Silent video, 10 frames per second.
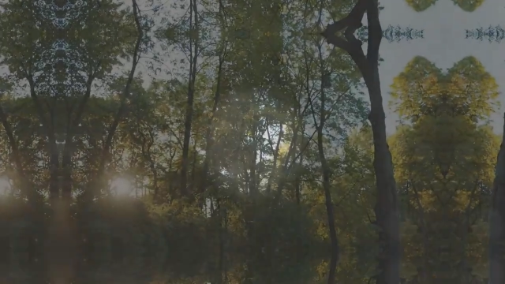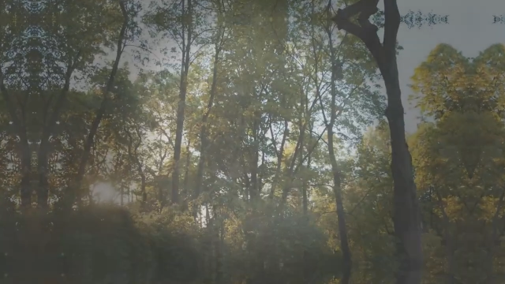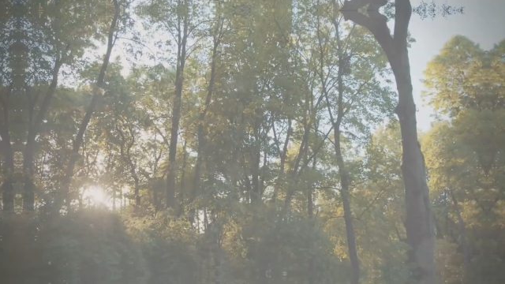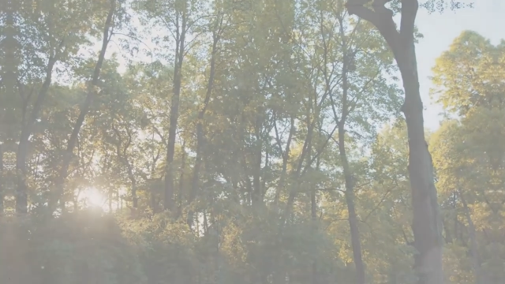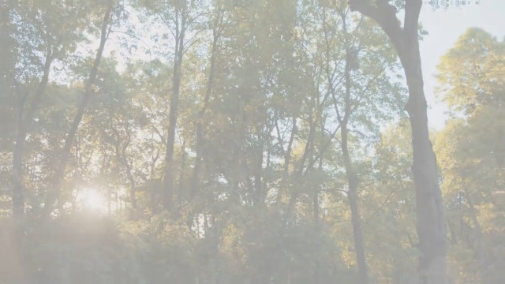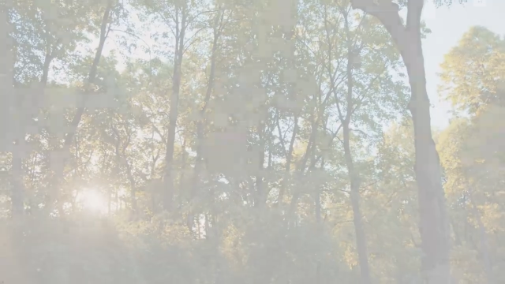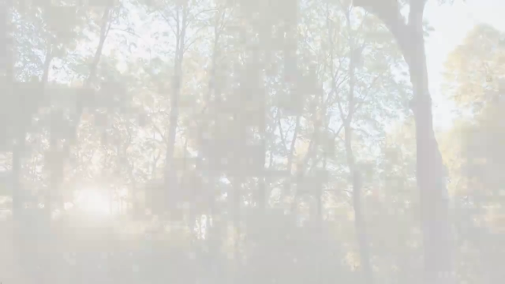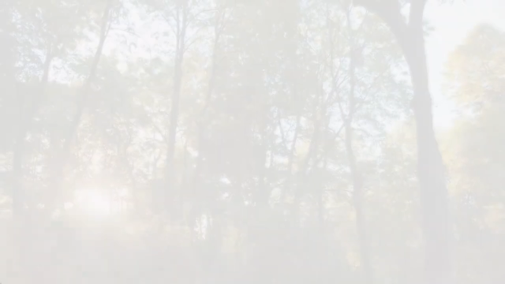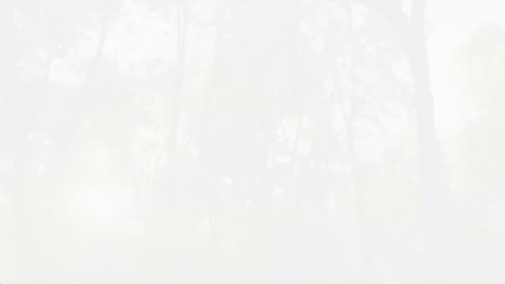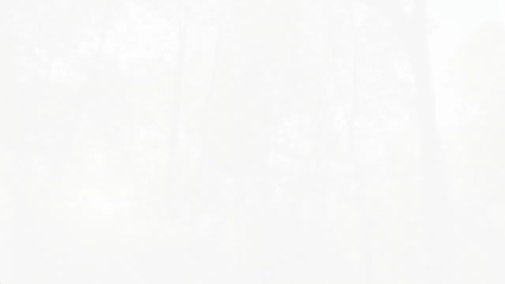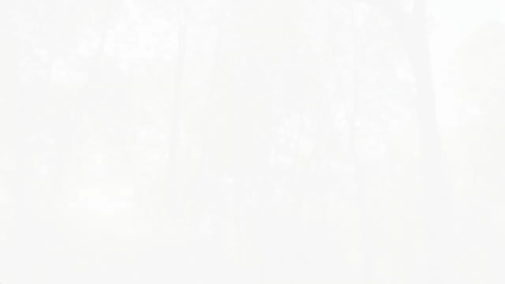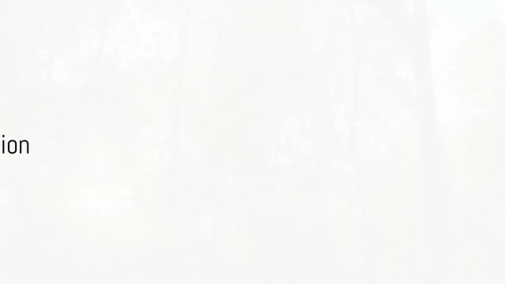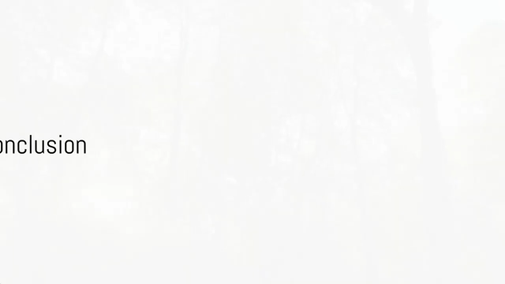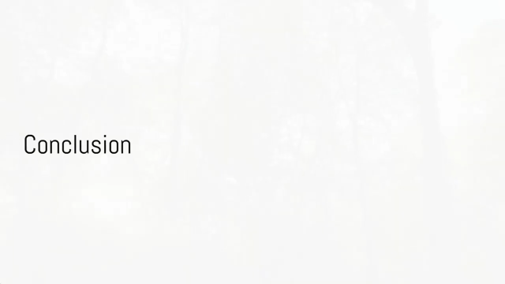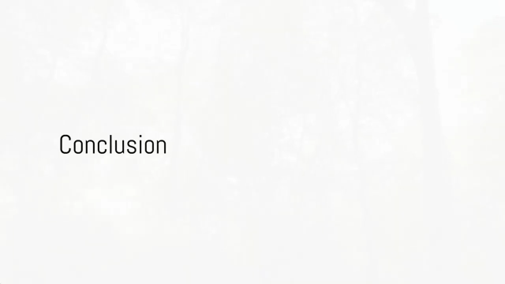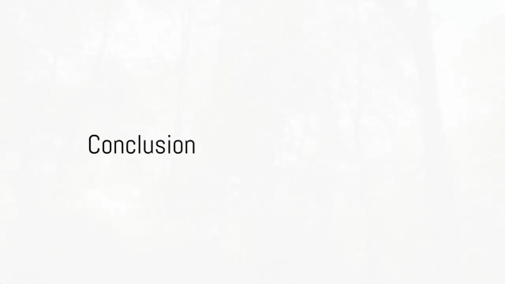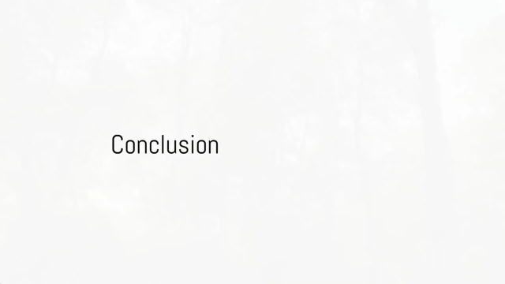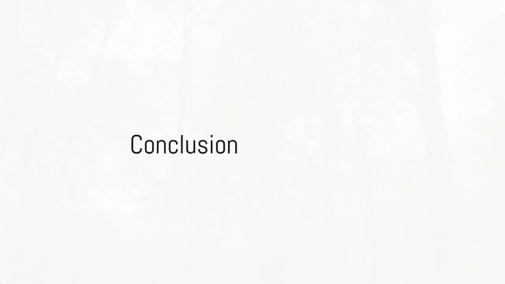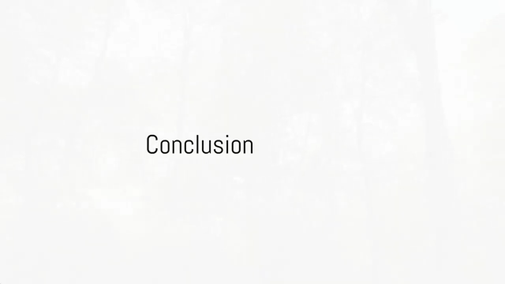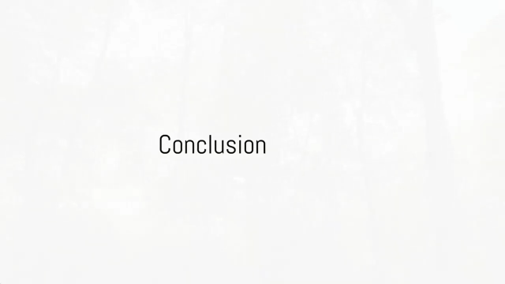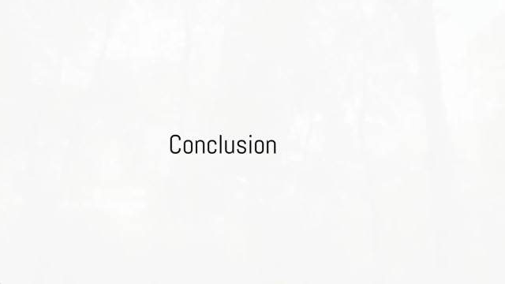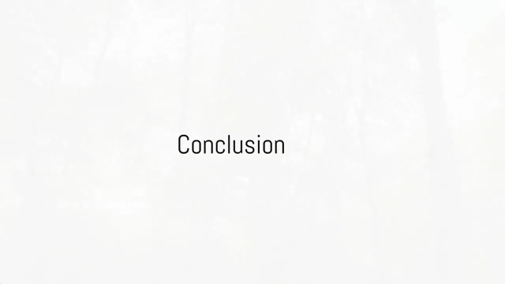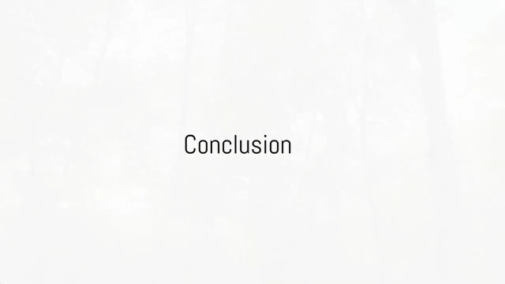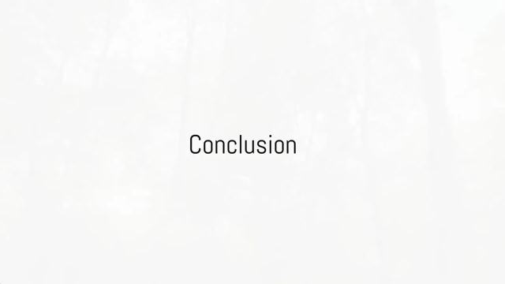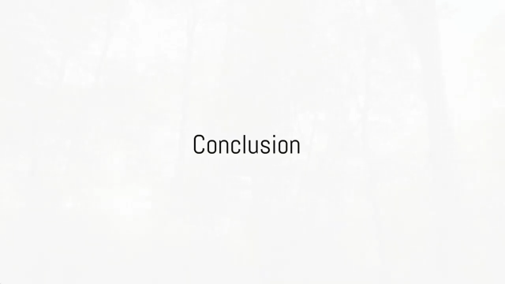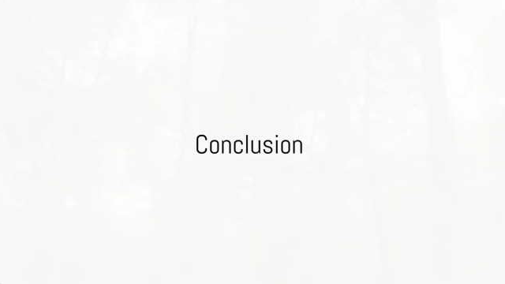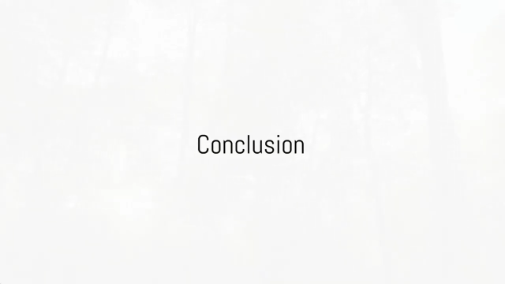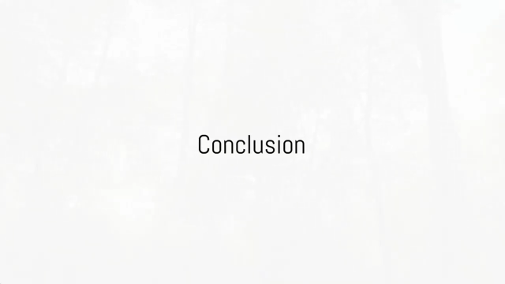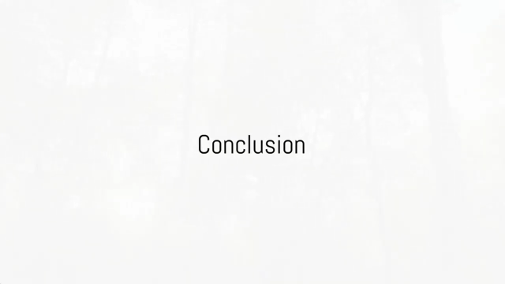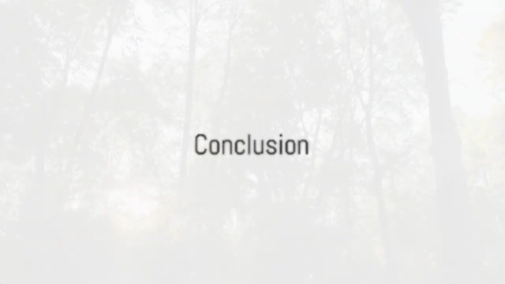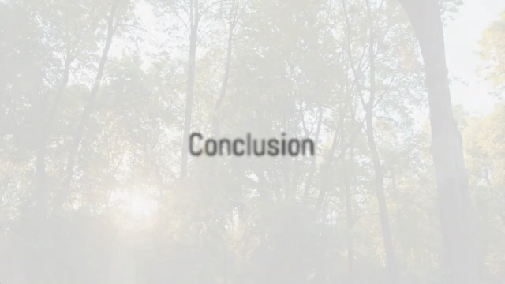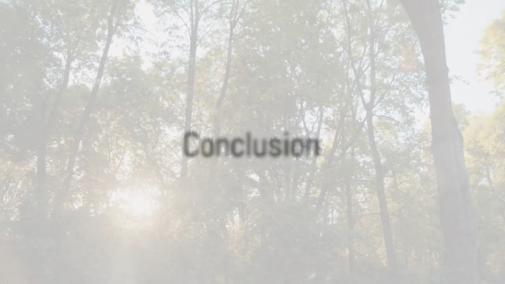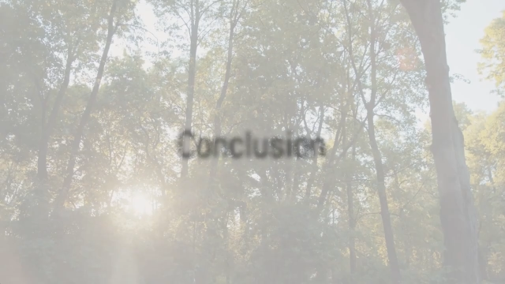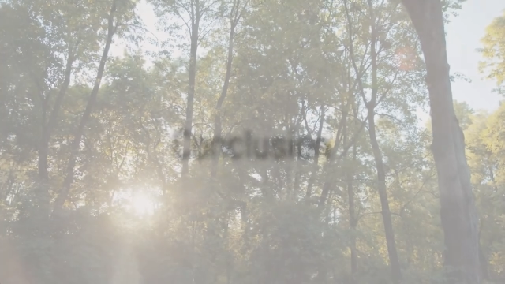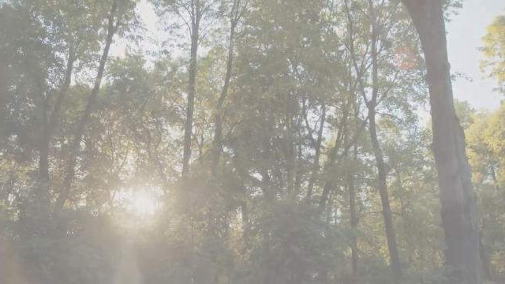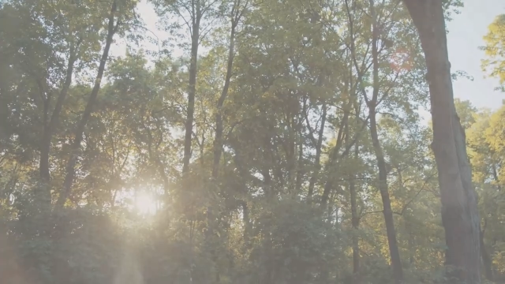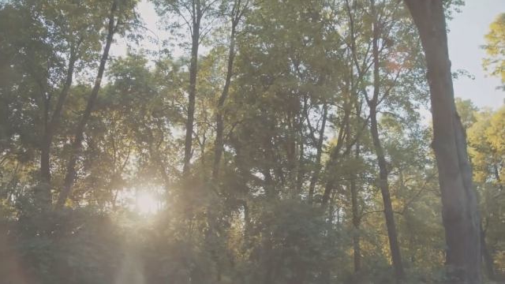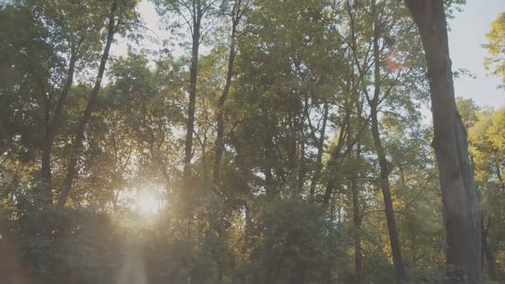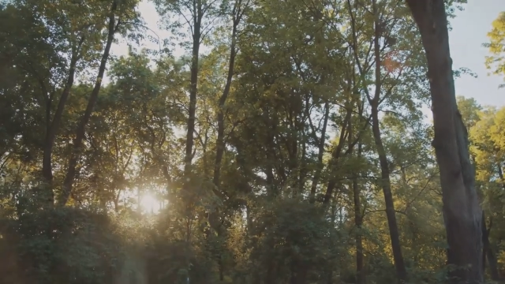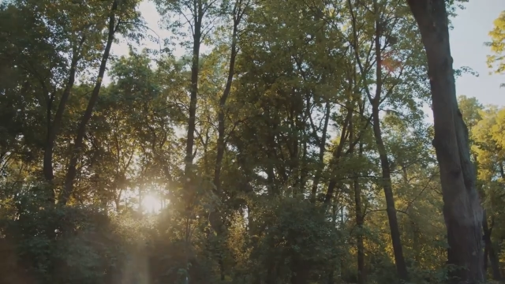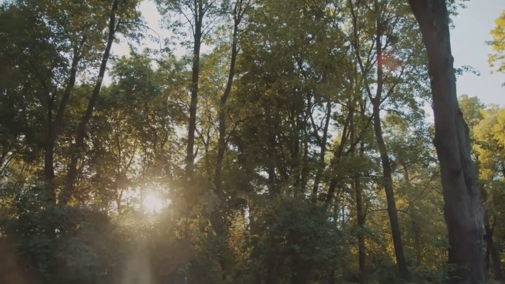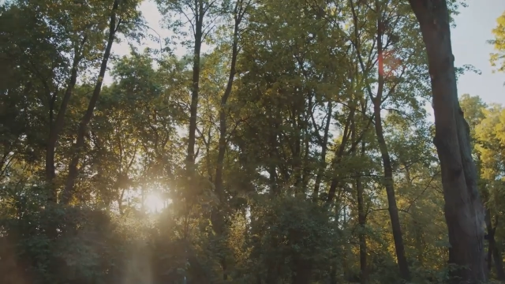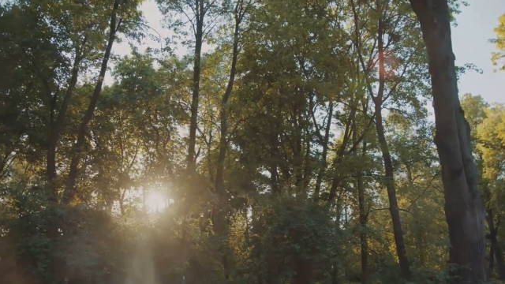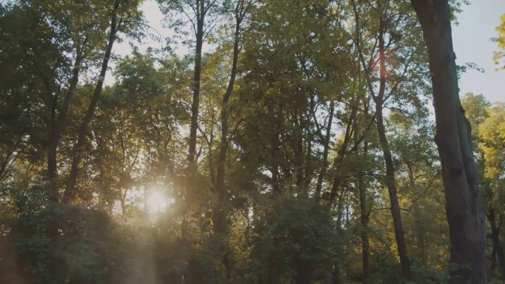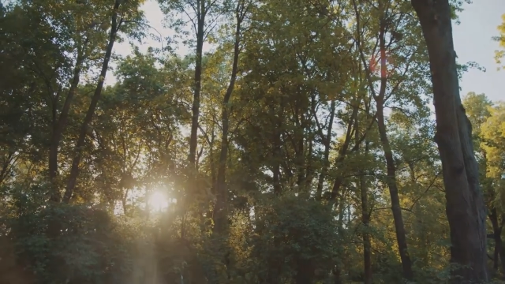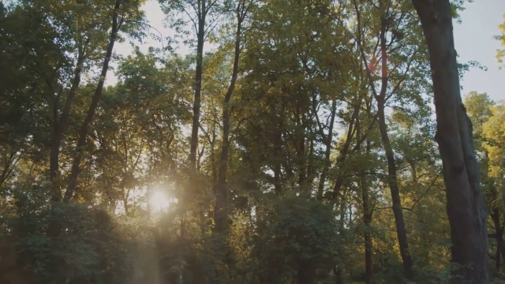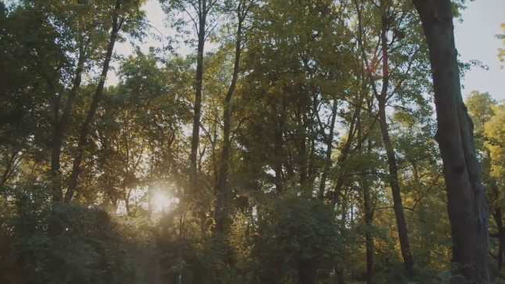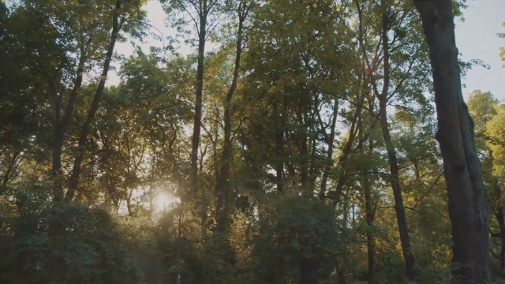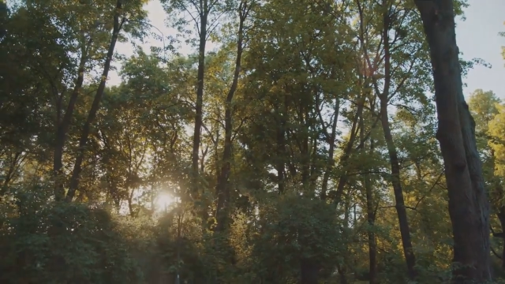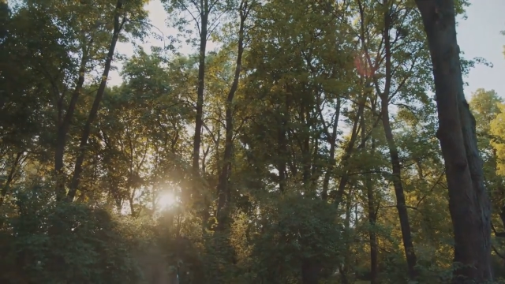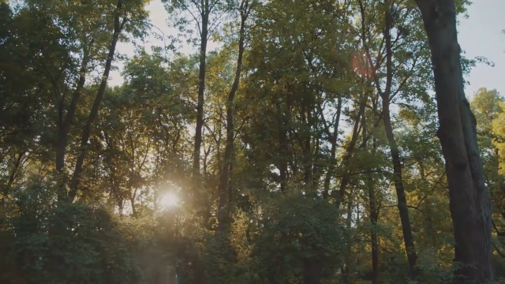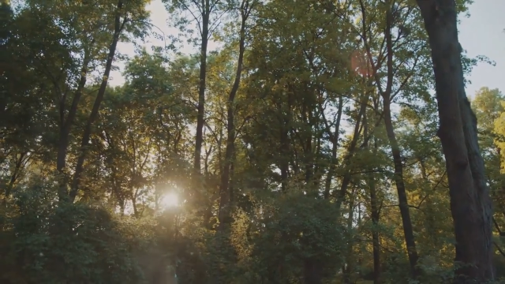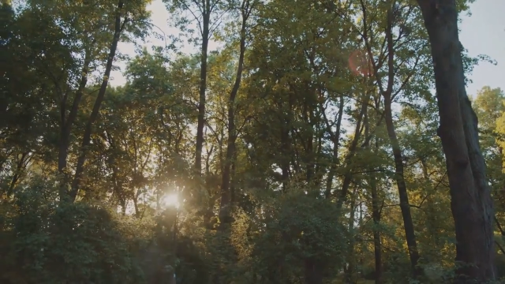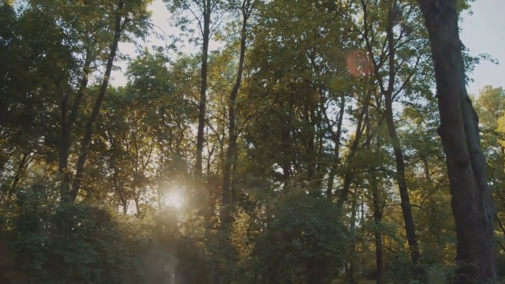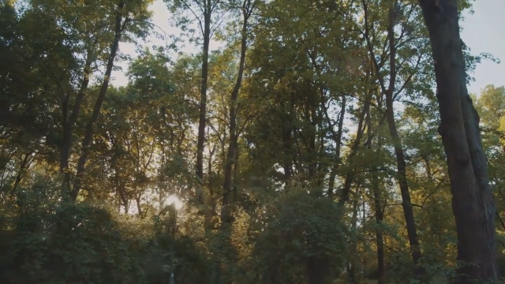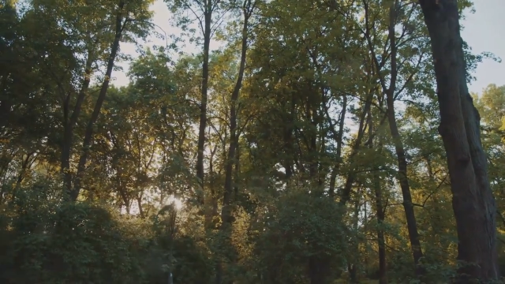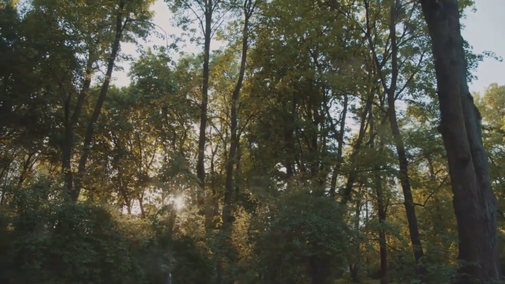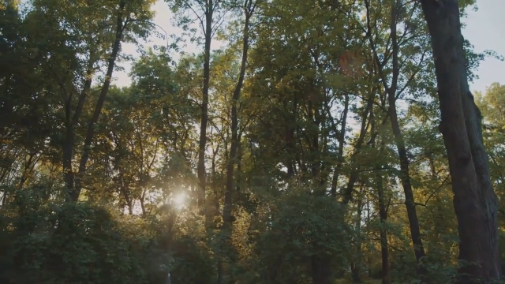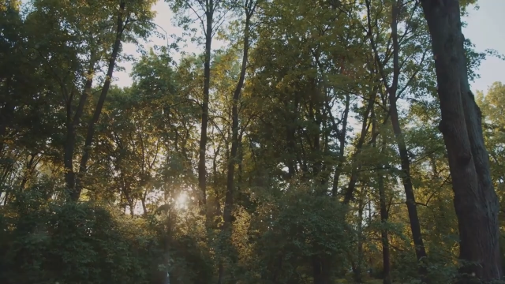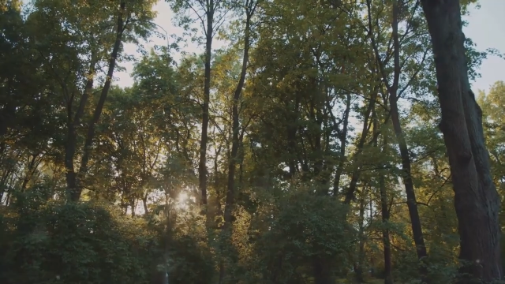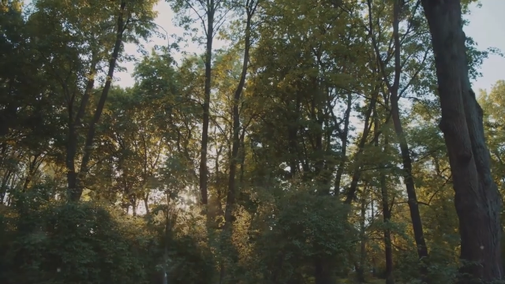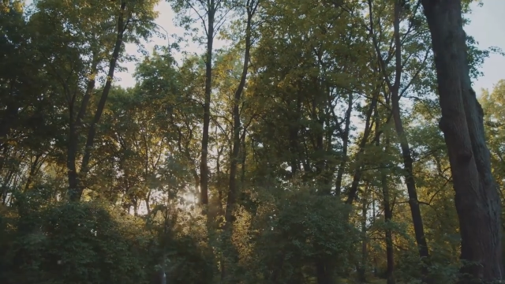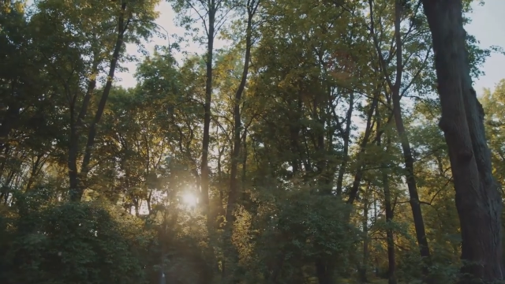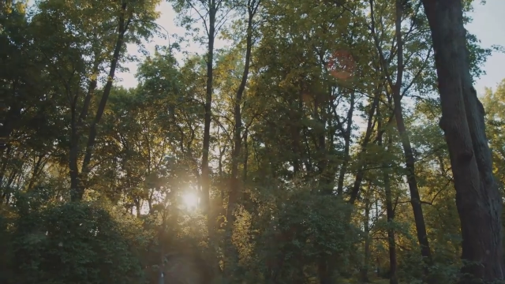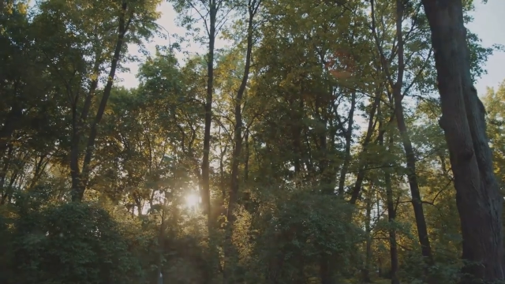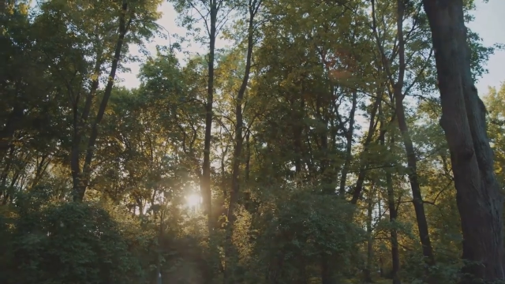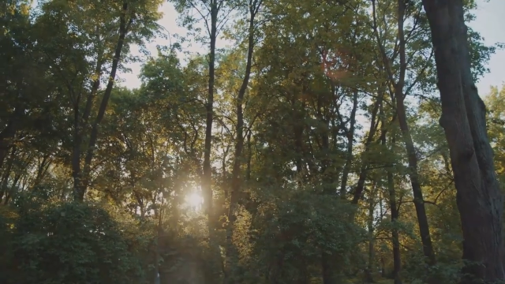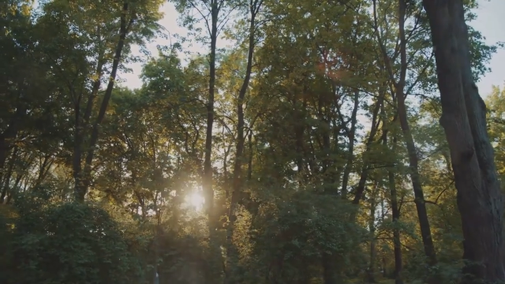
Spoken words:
Nobody's mouth can be seen.